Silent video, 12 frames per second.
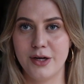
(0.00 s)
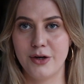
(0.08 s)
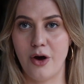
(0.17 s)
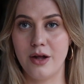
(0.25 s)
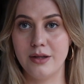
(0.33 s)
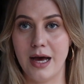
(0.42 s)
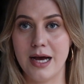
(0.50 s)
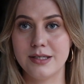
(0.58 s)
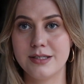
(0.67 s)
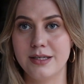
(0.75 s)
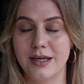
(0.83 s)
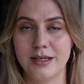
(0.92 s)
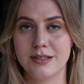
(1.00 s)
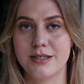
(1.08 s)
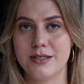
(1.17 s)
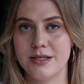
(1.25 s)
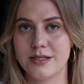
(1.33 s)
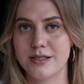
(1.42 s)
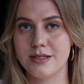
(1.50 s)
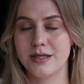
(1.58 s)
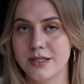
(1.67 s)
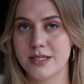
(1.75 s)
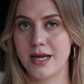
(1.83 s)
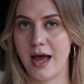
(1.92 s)
not lasting is just
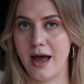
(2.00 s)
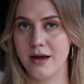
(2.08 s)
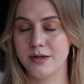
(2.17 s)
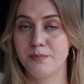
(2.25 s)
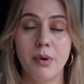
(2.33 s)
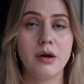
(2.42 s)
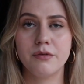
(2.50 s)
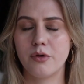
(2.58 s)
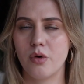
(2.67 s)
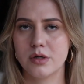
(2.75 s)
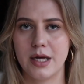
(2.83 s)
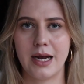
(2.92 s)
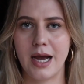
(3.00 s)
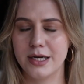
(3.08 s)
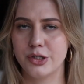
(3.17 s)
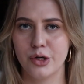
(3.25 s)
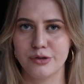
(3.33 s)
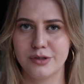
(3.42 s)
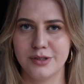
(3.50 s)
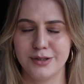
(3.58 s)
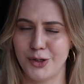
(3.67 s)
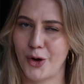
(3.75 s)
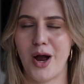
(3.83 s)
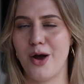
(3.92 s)
sad. But of course, like I don't
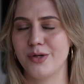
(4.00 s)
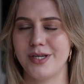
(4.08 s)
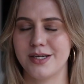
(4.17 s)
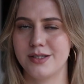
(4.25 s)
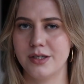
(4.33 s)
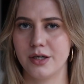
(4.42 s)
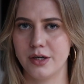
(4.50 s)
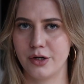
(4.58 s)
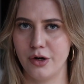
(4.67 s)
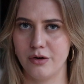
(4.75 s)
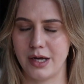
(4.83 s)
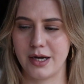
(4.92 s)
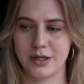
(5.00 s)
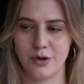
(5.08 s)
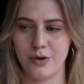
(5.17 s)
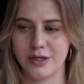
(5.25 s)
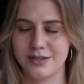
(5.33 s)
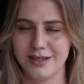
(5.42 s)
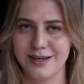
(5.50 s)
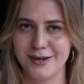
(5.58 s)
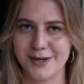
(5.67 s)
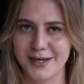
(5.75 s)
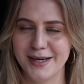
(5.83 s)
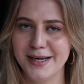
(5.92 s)
know how it's actually gonna go. Like I don't want to sit
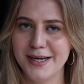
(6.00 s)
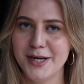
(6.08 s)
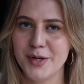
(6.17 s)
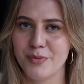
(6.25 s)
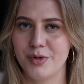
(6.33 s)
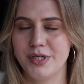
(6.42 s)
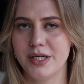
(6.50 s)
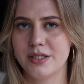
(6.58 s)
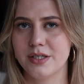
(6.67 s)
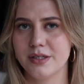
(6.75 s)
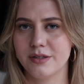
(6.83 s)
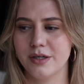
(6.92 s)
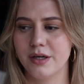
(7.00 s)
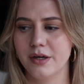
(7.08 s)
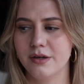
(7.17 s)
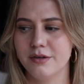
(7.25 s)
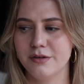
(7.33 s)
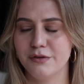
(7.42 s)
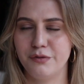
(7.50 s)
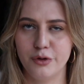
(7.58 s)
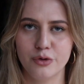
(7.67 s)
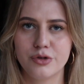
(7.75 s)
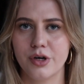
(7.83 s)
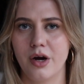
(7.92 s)
here and predict the
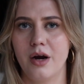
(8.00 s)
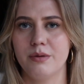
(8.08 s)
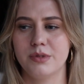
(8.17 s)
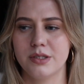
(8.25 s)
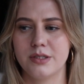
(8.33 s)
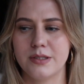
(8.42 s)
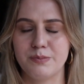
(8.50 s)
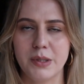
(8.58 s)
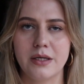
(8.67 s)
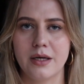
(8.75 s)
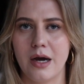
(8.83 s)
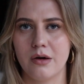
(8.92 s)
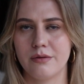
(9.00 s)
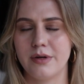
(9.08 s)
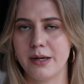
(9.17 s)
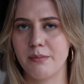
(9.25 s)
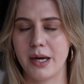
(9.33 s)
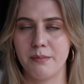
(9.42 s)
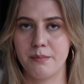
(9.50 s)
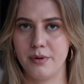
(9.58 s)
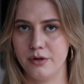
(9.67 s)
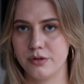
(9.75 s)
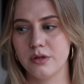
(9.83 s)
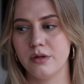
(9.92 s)
future. I'm just speaking out of like my
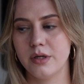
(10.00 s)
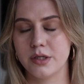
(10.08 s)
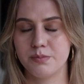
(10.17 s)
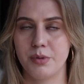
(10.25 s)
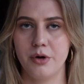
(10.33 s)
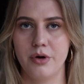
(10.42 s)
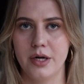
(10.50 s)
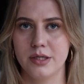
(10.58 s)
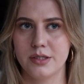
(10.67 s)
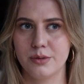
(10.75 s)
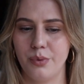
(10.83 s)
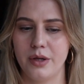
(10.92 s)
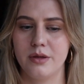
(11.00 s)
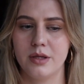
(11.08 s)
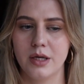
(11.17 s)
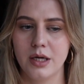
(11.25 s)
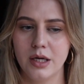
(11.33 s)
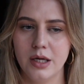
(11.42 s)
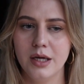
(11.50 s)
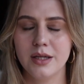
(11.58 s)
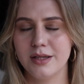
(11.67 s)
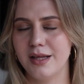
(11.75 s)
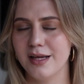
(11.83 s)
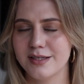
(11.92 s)
personal experience with
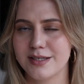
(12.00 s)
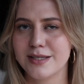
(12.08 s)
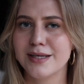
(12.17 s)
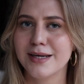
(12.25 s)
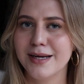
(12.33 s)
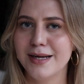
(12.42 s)
these